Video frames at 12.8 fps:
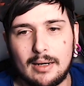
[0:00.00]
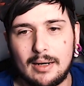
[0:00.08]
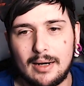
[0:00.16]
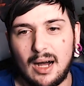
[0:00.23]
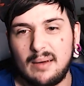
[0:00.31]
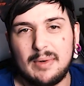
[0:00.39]

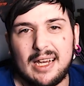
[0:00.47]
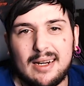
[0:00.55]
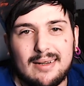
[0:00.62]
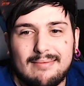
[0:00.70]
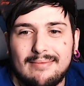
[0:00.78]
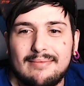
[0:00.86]
I
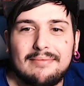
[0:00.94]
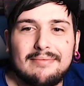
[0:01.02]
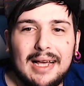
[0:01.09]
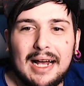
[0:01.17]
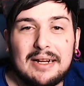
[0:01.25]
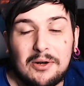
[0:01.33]
mean,
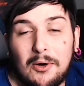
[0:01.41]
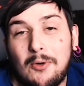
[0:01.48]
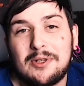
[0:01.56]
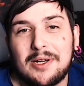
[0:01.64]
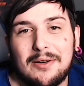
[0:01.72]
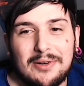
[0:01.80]
that's
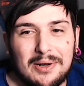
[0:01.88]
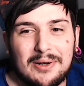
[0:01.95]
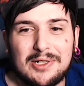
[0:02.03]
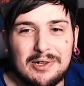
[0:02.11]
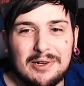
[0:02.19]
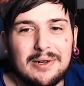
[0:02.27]
also not
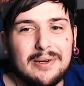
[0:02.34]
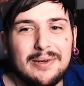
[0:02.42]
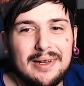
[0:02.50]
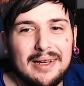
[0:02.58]
true.